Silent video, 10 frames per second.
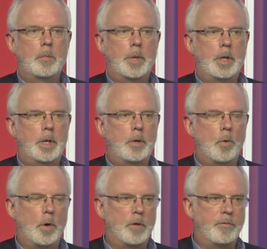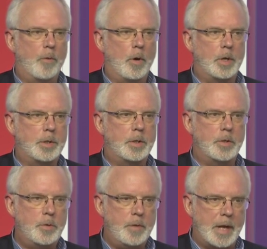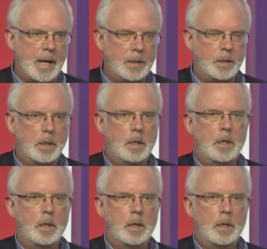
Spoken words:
But in order for us to do that,